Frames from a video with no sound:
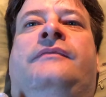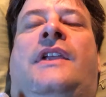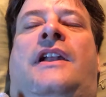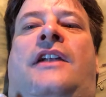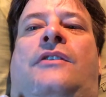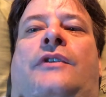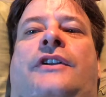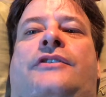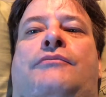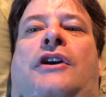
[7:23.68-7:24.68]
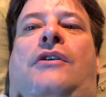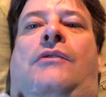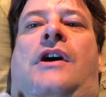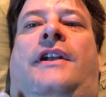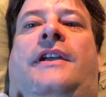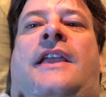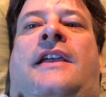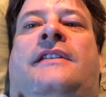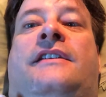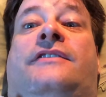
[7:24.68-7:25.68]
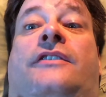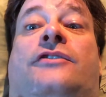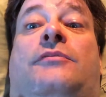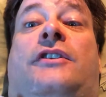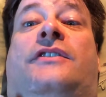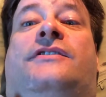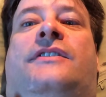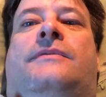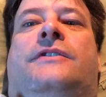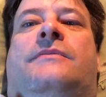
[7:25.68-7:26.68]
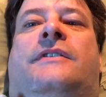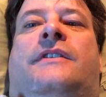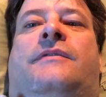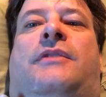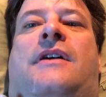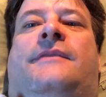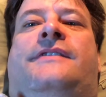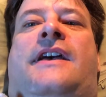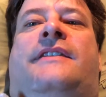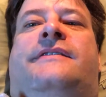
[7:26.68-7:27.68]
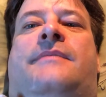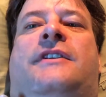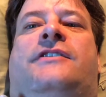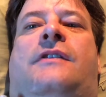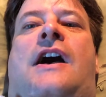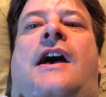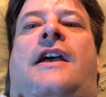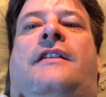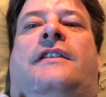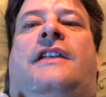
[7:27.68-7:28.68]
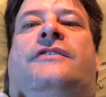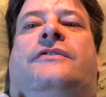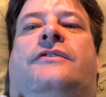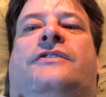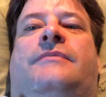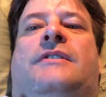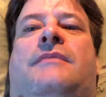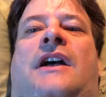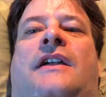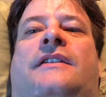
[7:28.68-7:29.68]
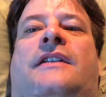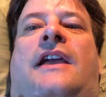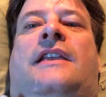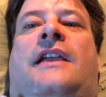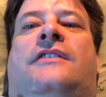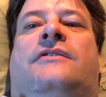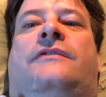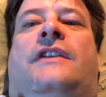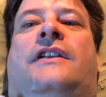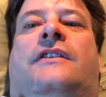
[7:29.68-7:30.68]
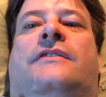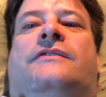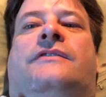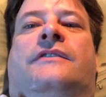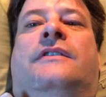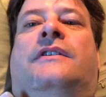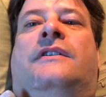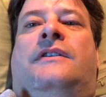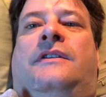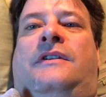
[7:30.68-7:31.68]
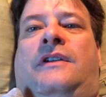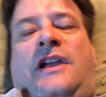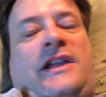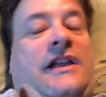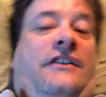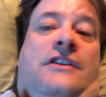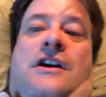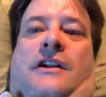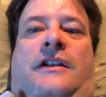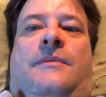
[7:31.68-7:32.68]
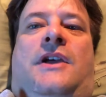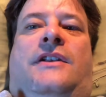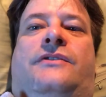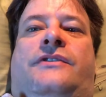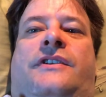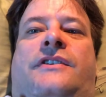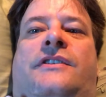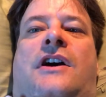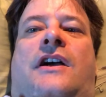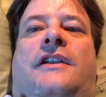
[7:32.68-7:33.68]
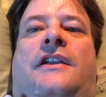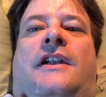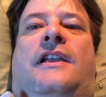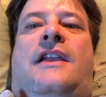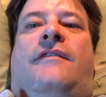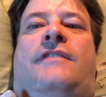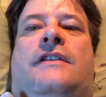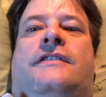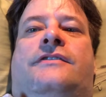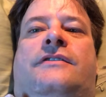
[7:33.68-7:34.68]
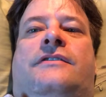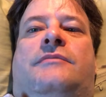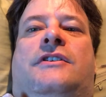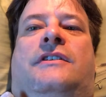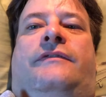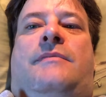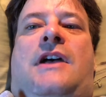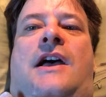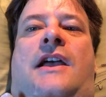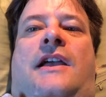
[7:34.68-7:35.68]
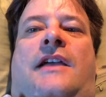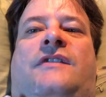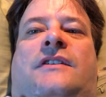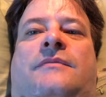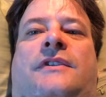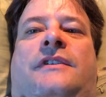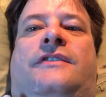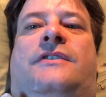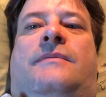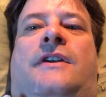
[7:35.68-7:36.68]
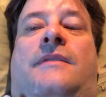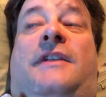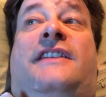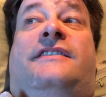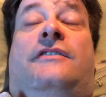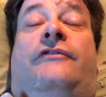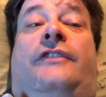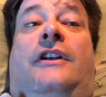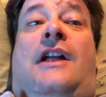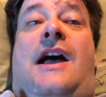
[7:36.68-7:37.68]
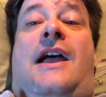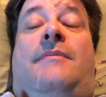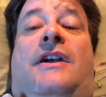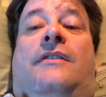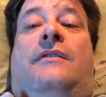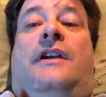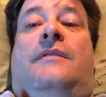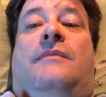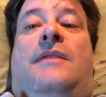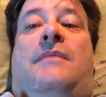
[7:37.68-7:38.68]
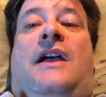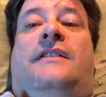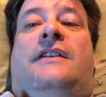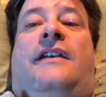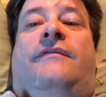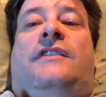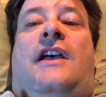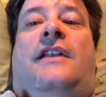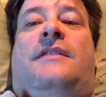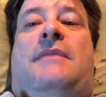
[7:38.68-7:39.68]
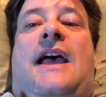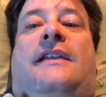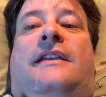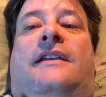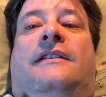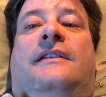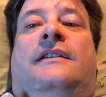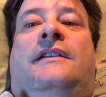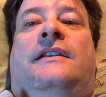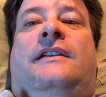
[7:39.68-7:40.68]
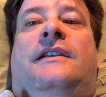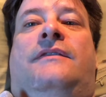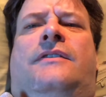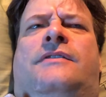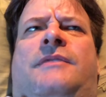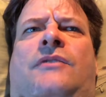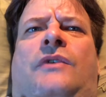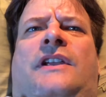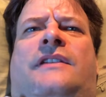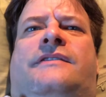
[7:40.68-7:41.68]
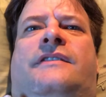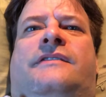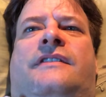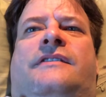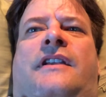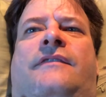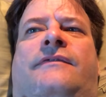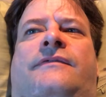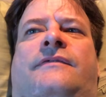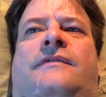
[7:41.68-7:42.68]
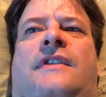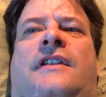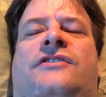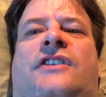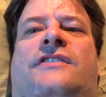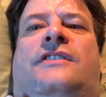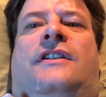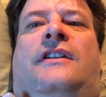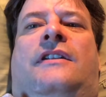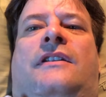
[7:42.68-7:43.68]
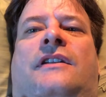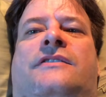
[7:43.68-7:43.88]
And I don't want to do marijuana candies; those will put you to sleep too. But the, the problem is that is that makes you high, and then that screws up your mind. And I can't do videos. I can't talk, and I'm not interested in talking, and I can't pay attention to the book if I'm high. I have to completely sober up, and I still feel high. By the way, my mind—I haven't gotten it back yet, even though it's been weeks since I've ingested anything.